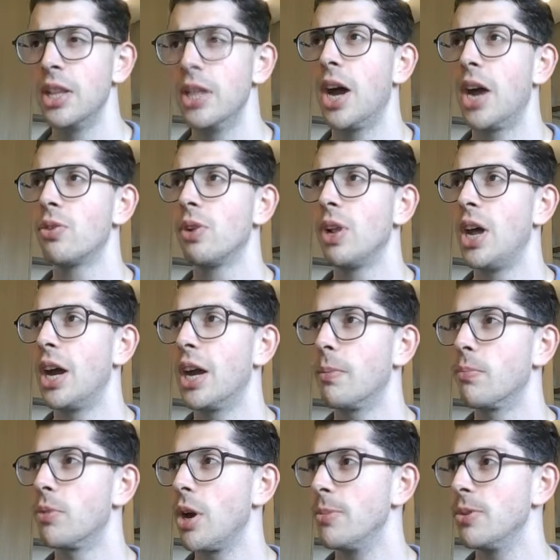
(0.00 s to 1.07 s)
underlying
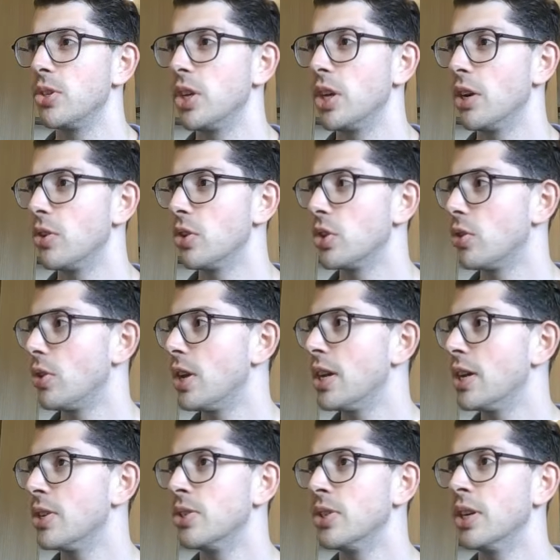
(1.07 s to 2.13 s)
premise here is there
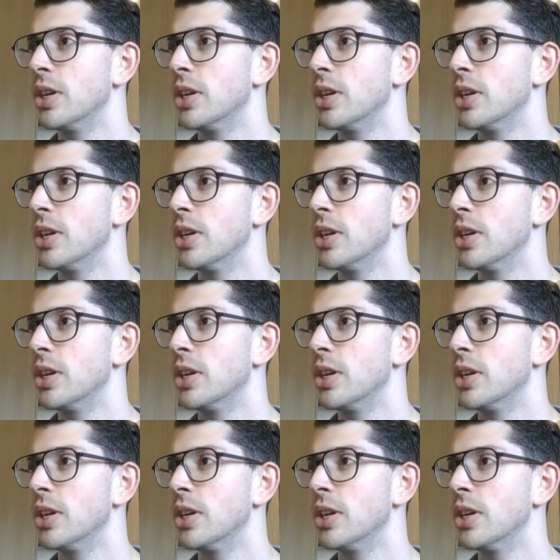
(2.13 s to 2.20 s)
is